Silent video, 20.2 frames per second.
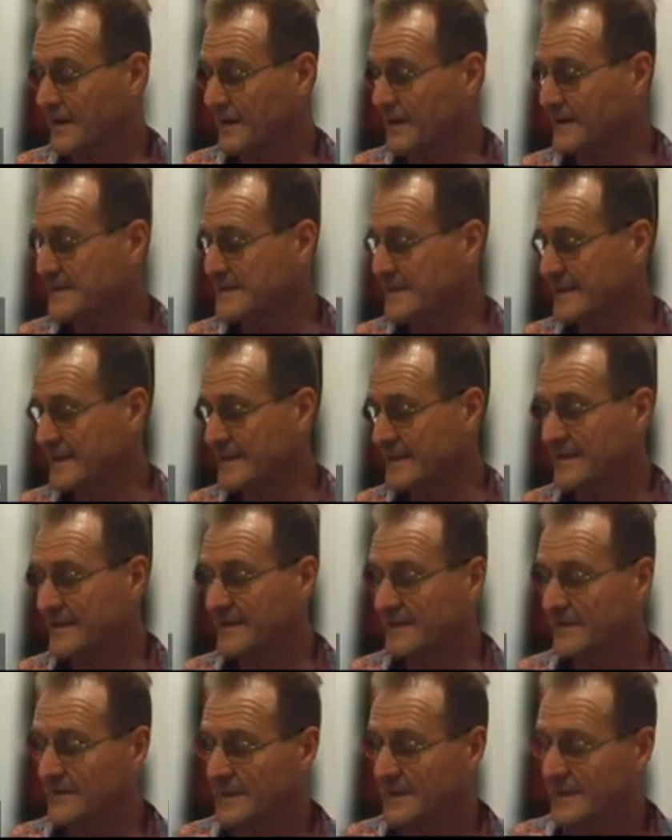I say
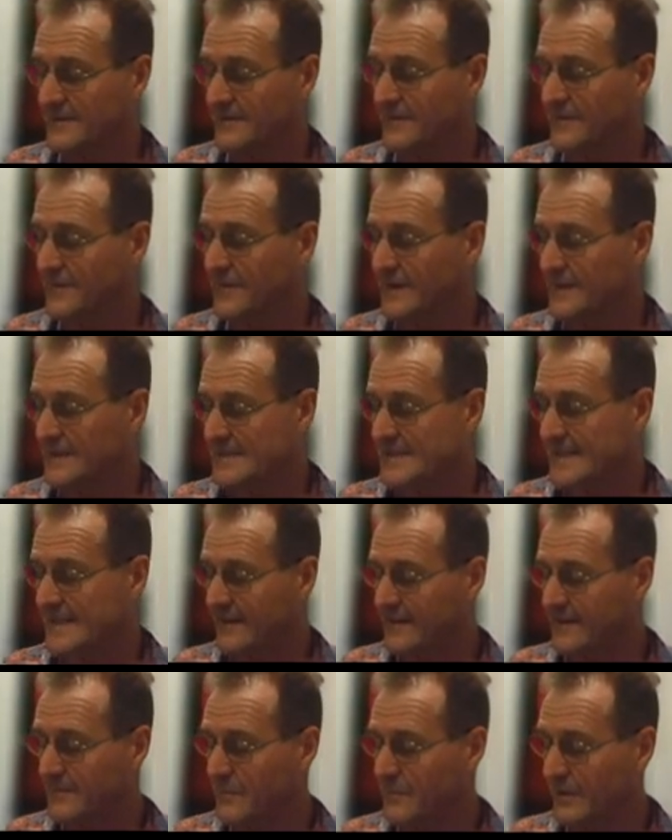here, it's fair to
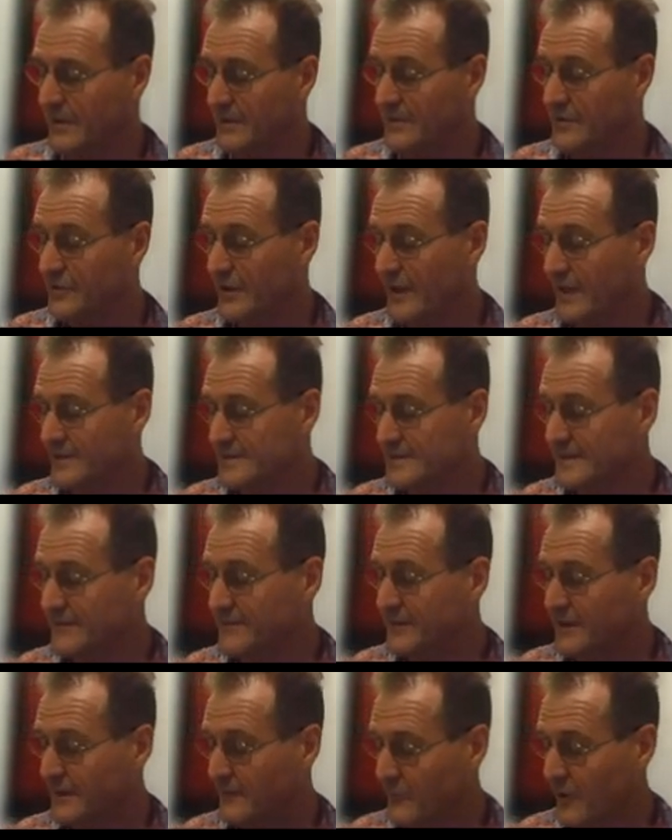say that my
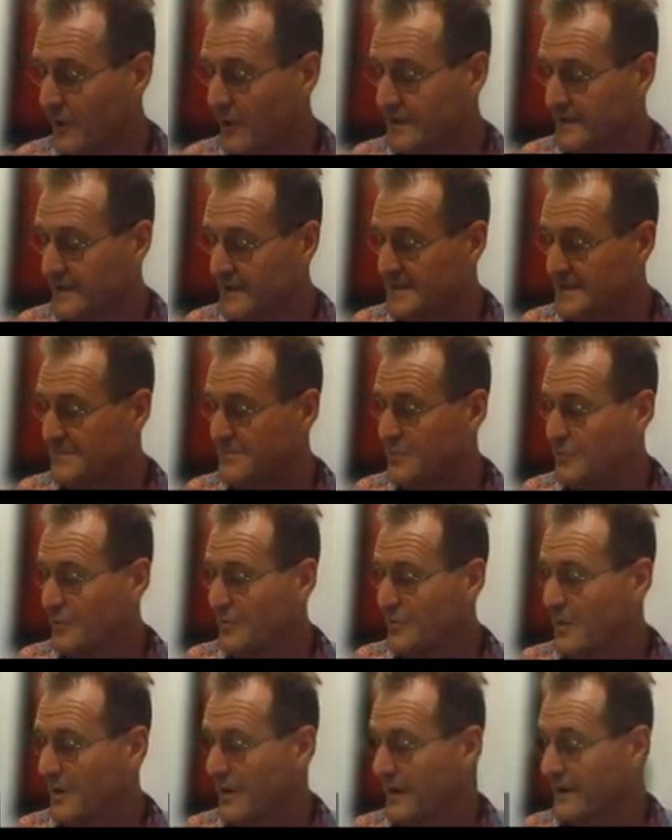creativity of writing is
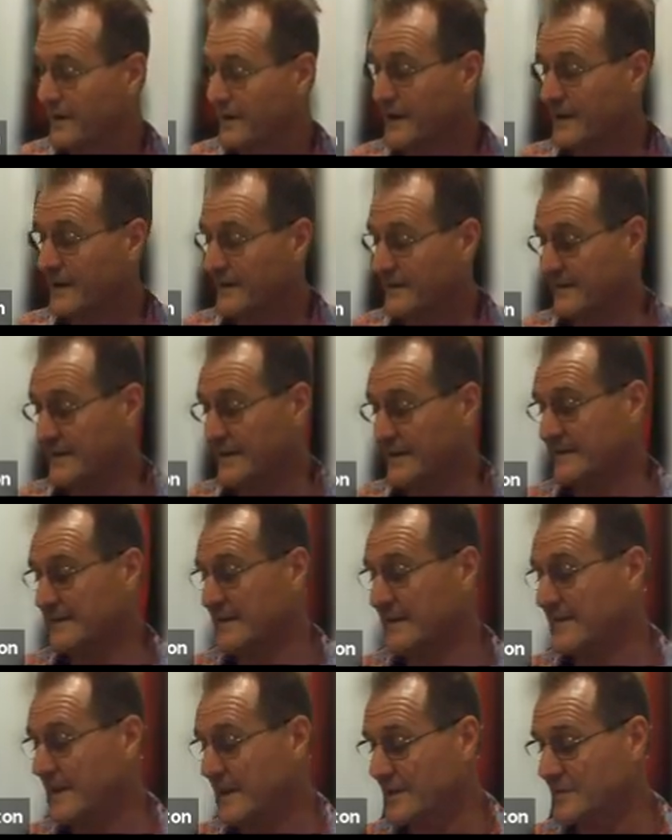more my thing
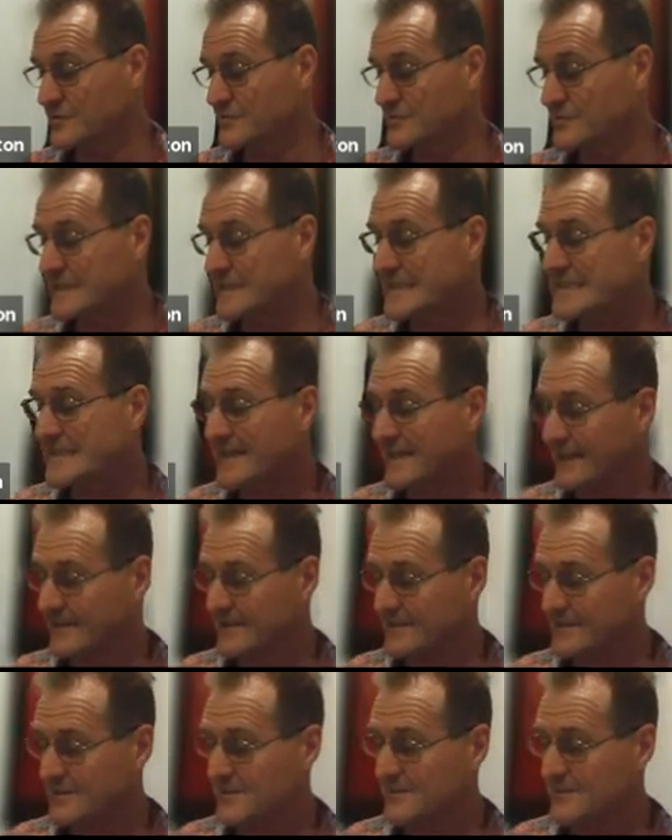than the actual
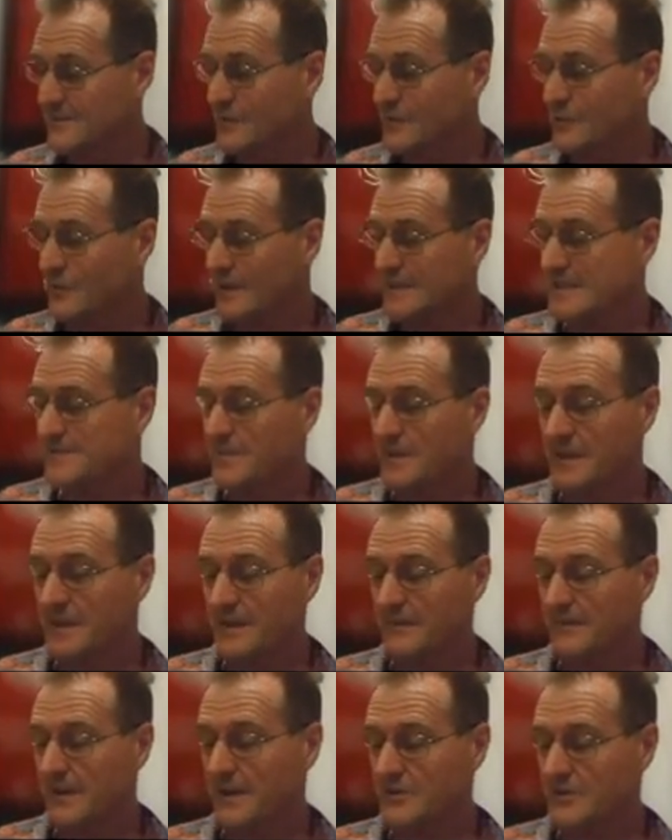details of correct
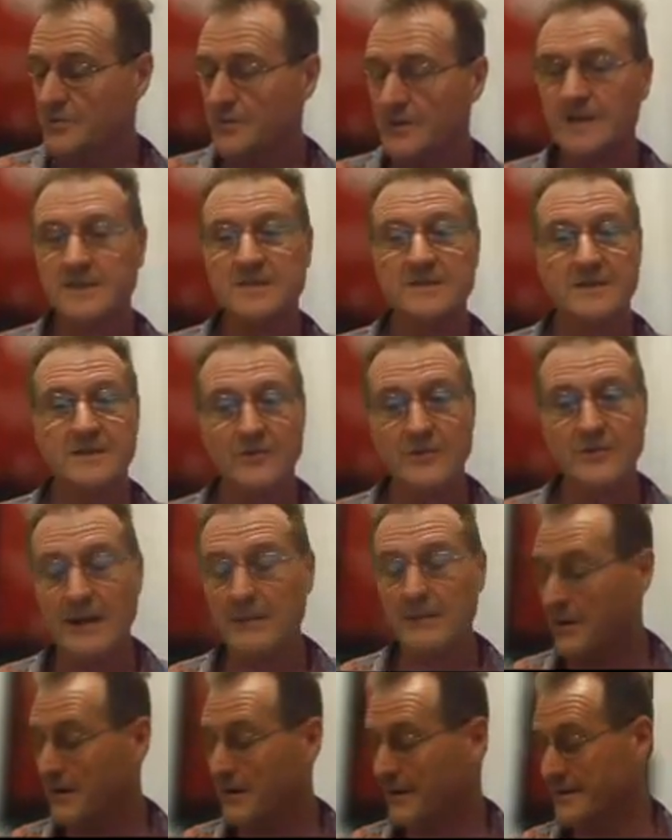spelling, punctuation,
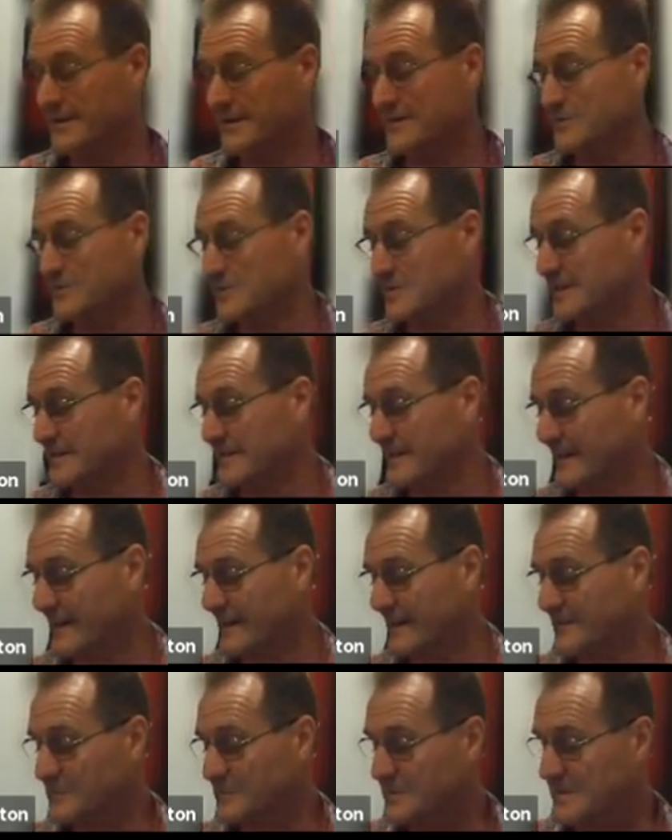grammar. I don't always get that
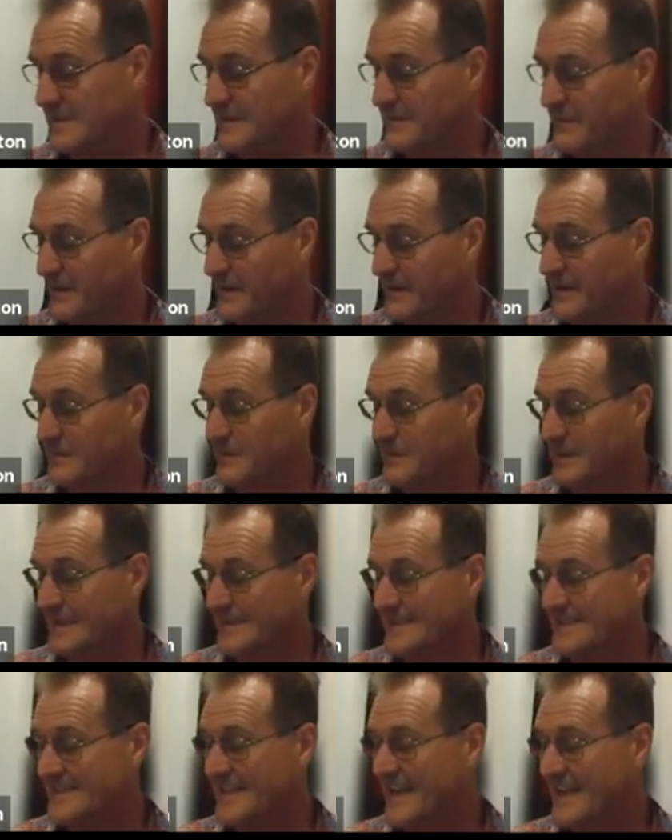100% by any
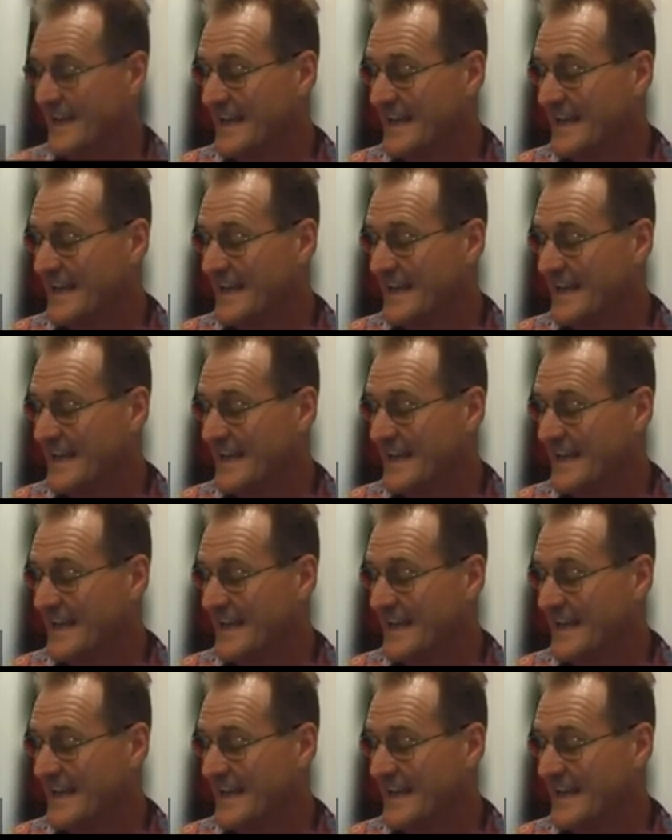means.